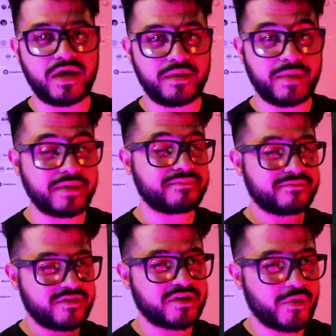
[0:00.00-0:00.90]
Um, I
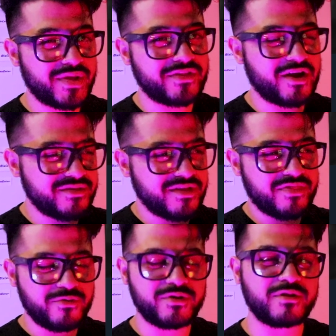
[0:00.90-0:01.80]
did go in there, I
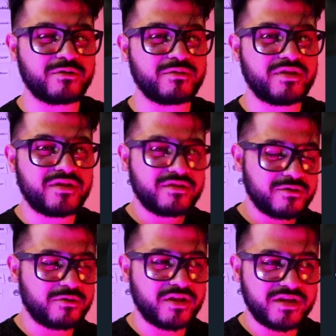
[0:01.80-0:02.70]
threw in a little
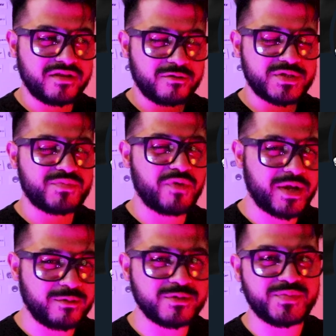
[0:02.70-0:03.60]
little uh, little
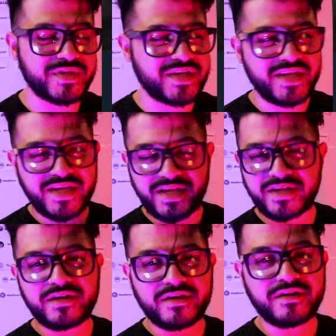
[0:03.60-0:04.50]
sprinkles, but he
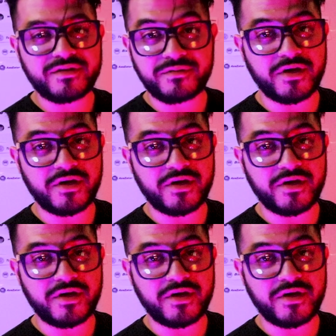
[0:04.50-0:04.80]
did a, a,